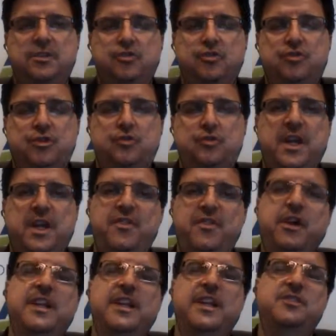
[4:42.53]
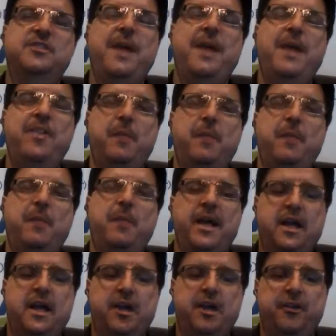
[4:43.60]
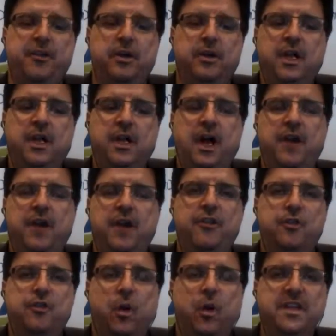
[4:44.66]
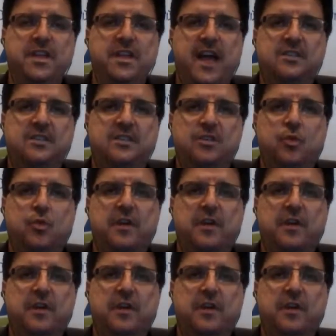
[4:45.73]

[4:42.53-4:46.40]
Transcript: June, and they're going to expand that by another 20,000 square